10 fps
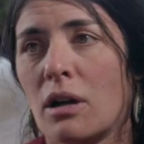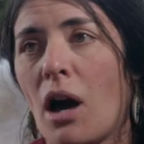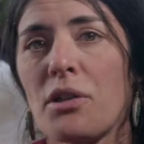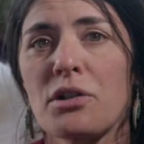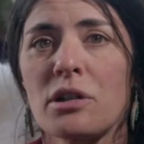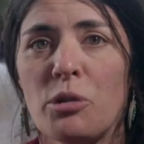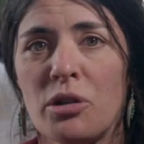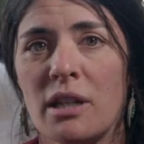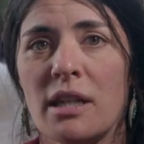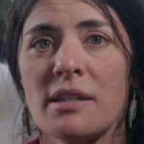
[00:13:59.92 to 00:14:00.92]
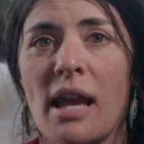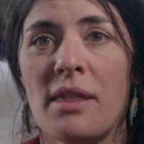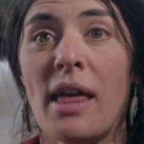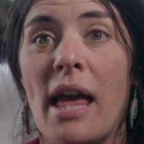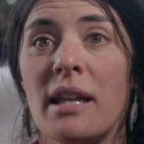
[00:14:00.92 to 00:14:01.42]
other communities
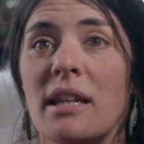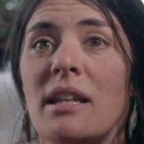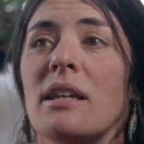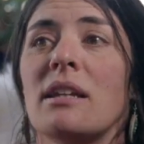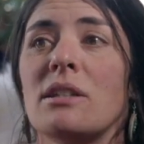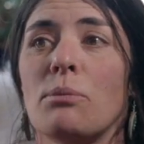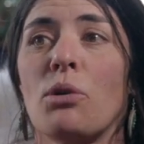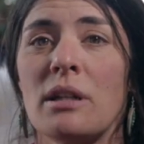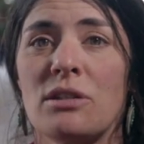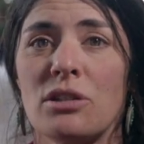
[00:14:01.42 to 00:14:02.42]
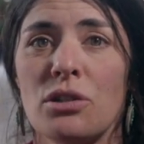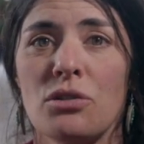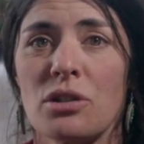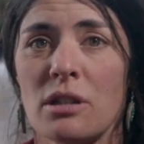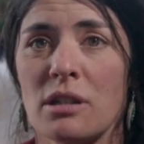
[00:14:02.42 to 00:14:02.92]
and then getting into more
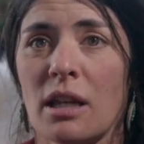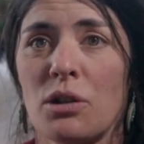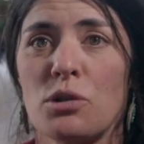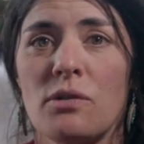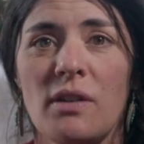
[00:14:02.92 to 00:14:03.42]
institutions like who's